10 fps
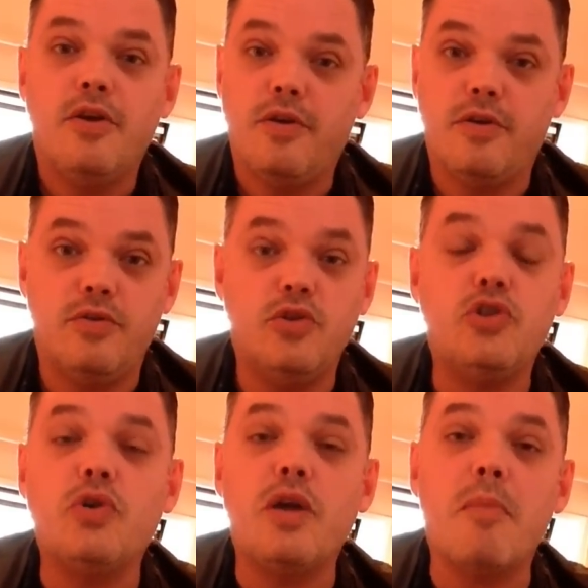you
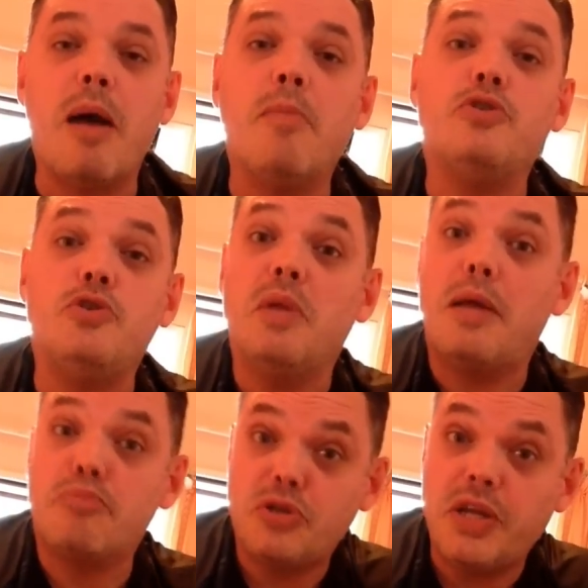show him how much you will
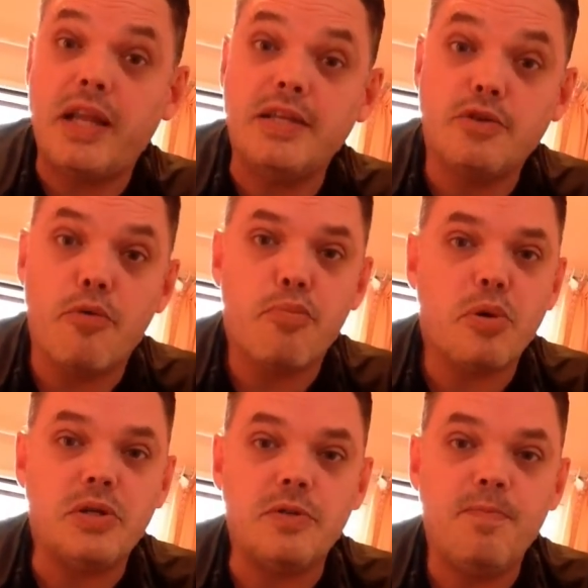appreciate his
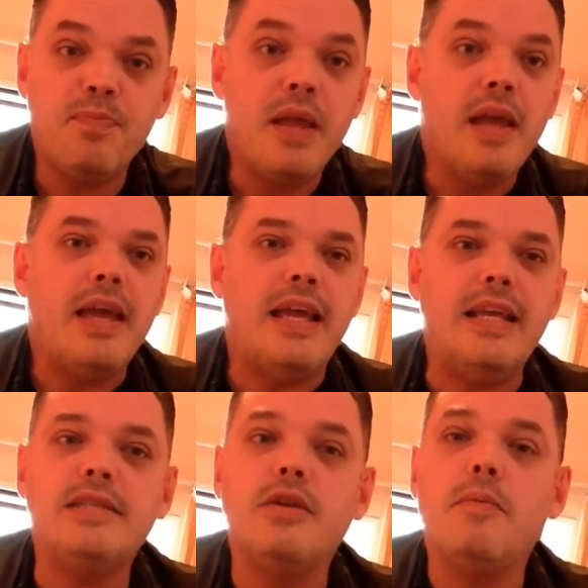cooperation,
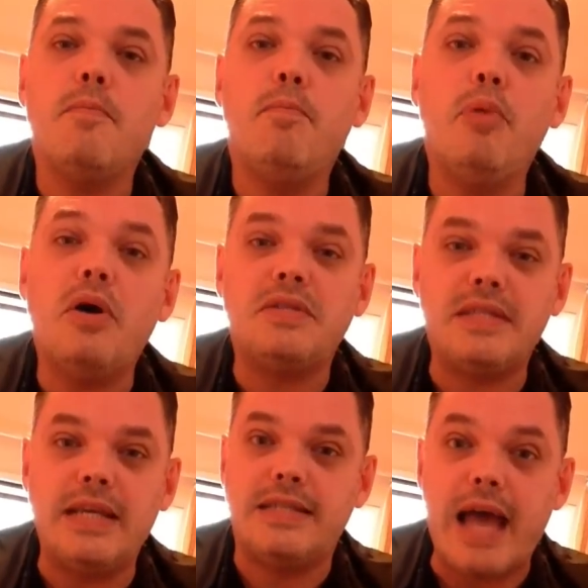he's gonna
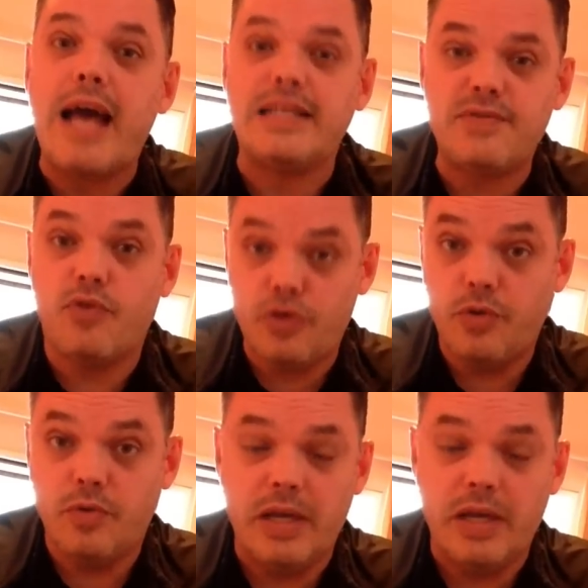bust his ass for you.